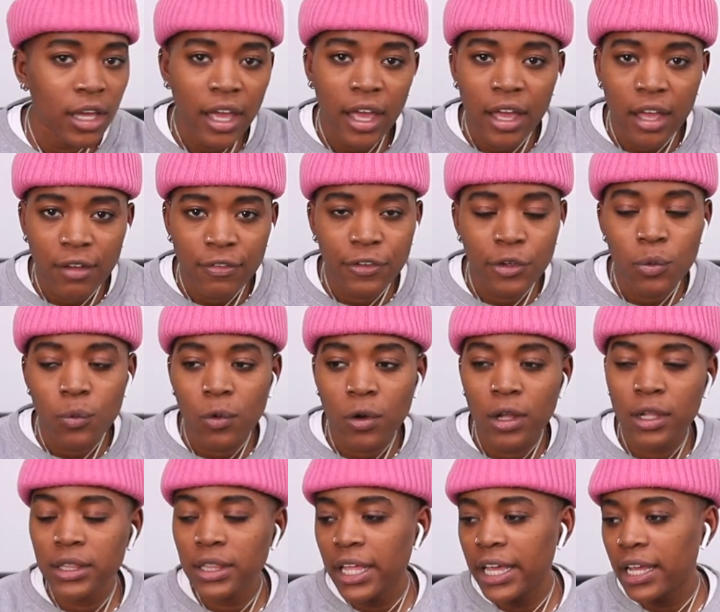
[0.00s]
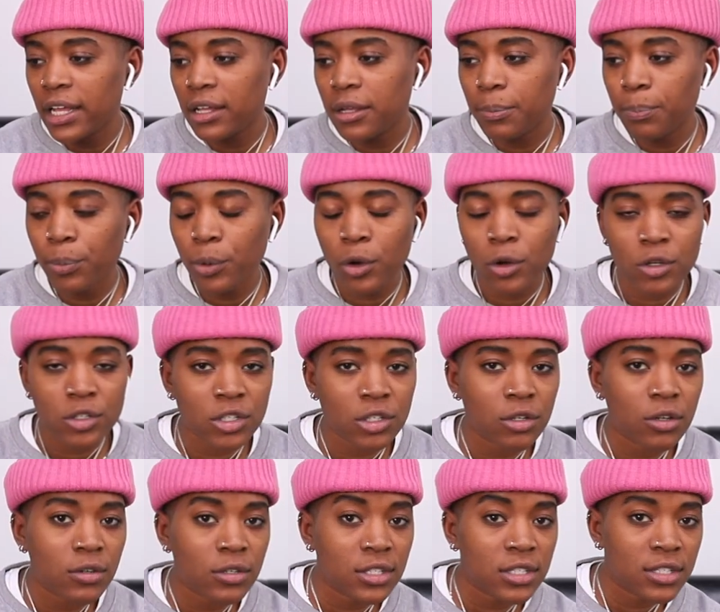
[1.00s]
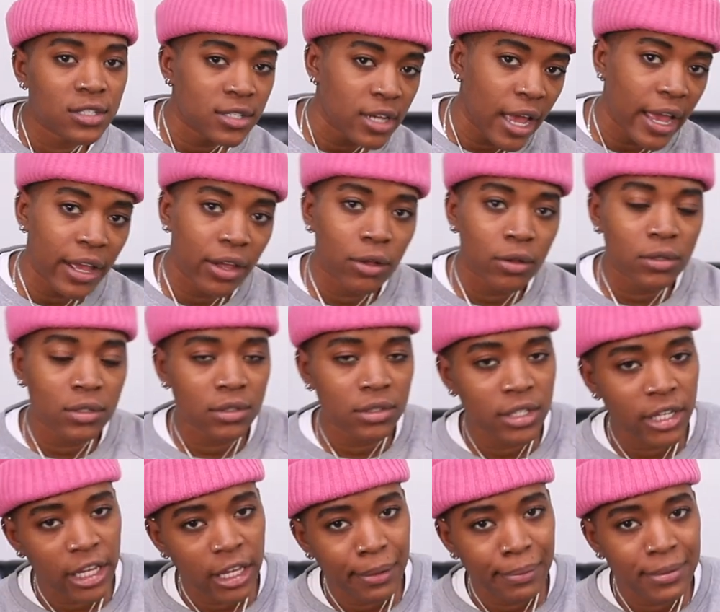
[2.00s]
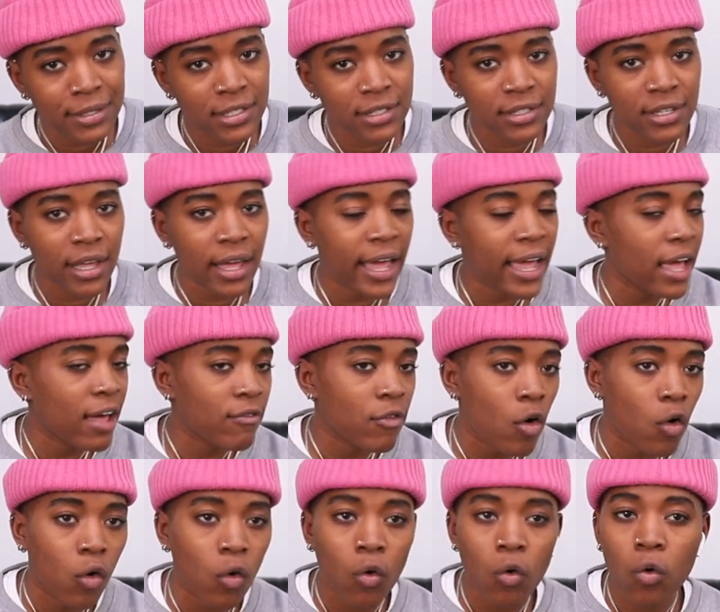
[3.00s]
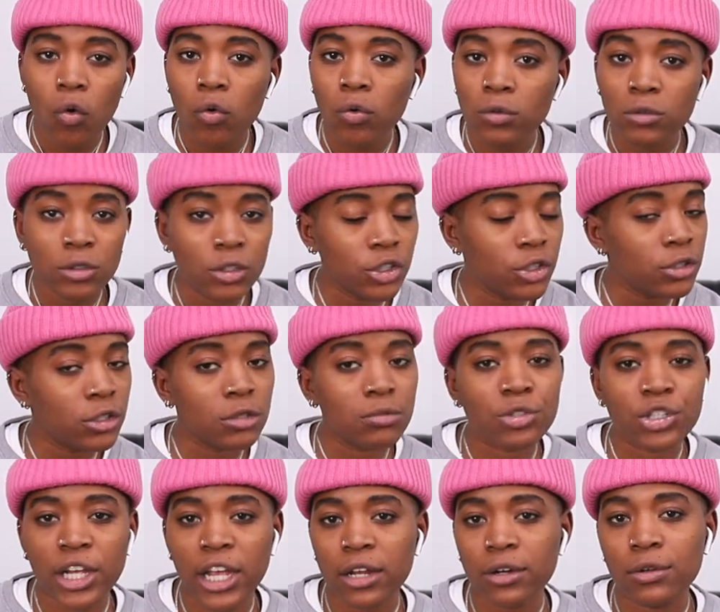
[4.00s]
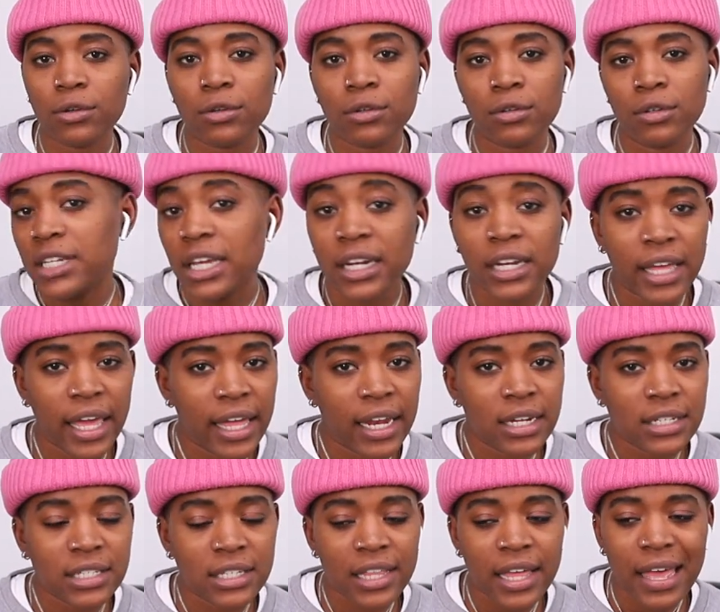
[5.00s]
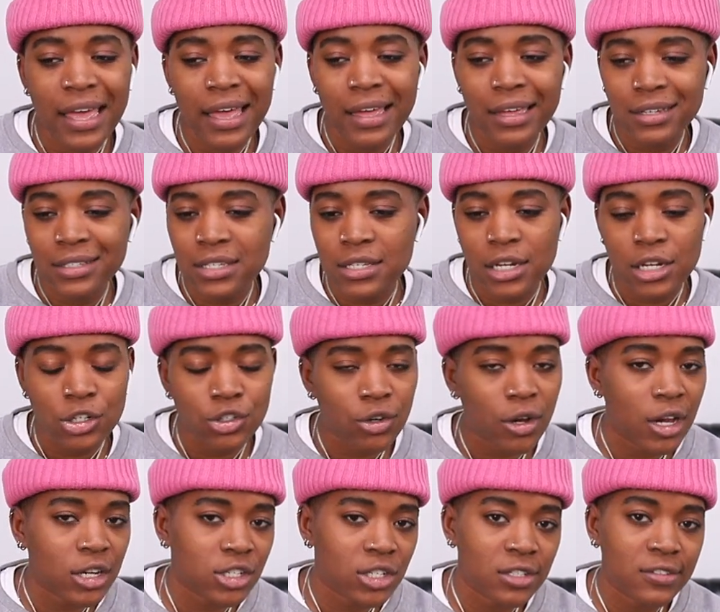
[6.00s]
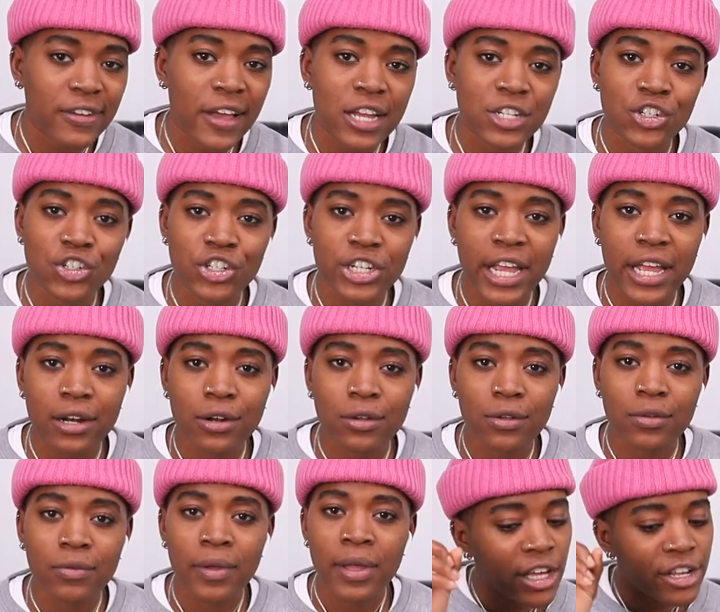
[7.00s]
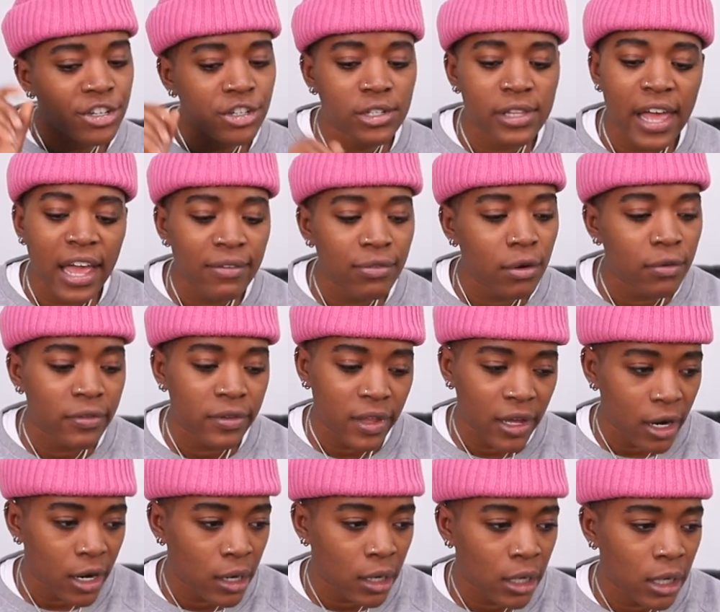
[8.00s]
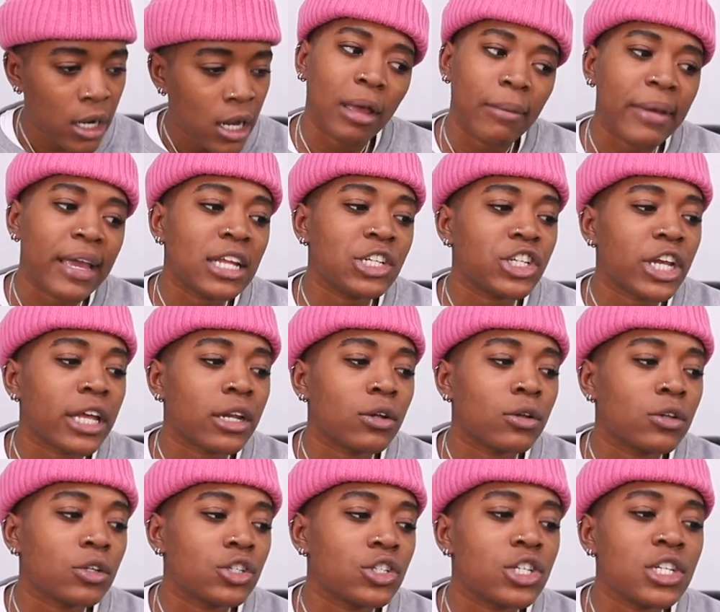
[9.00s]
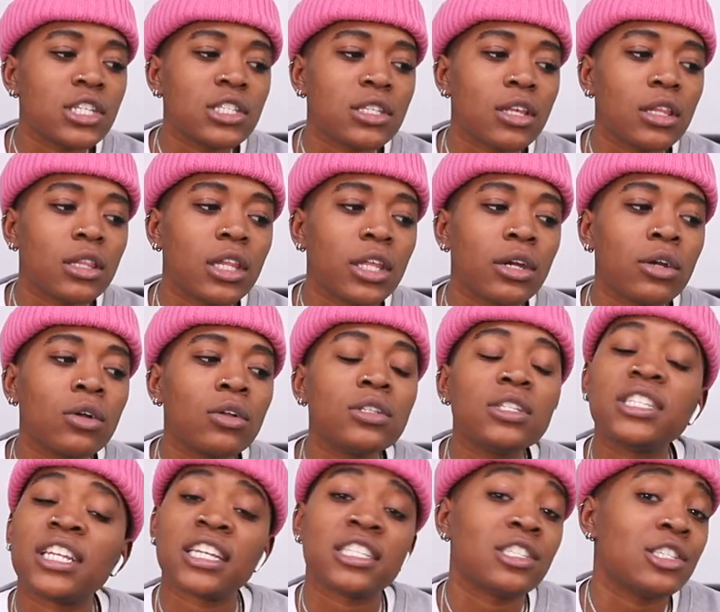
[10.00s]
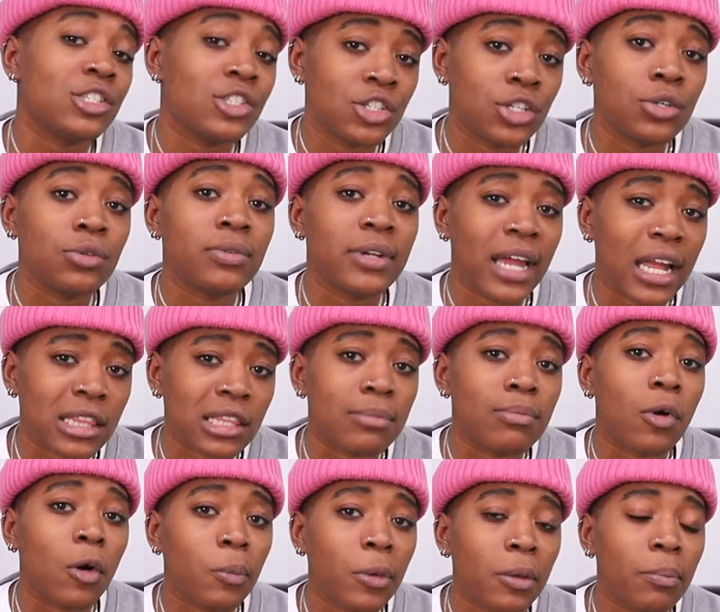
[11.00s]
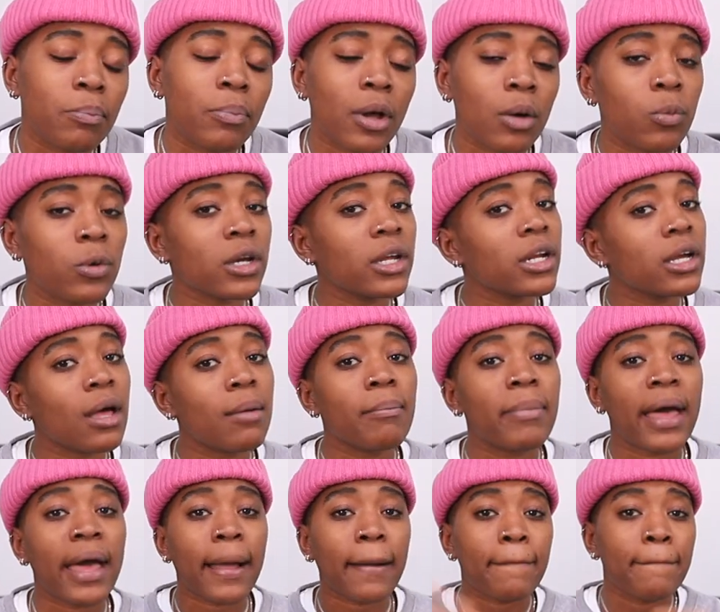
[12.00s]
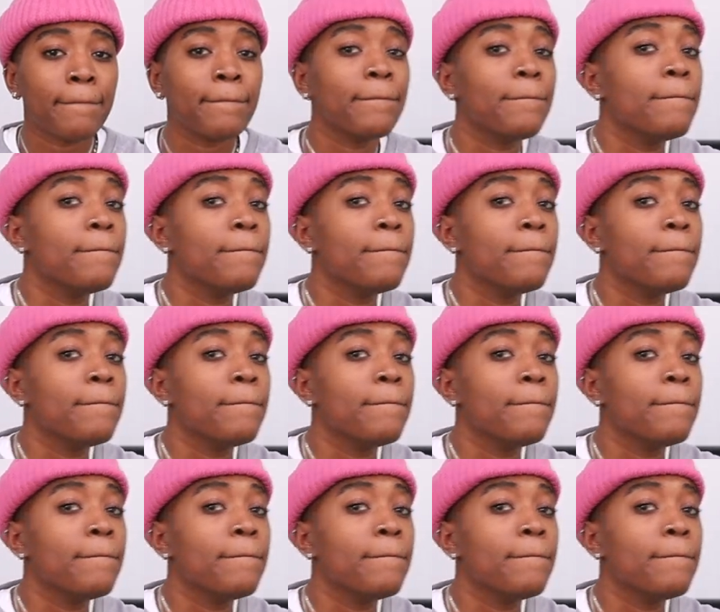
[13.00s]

Yeah, if you want like personal style tips, I have a whole YouTube channel dedicated to that. It's an androgynous fashion channel. Get your life over there. My main channel, she's a little destitute at the moment, but we're gonna come back.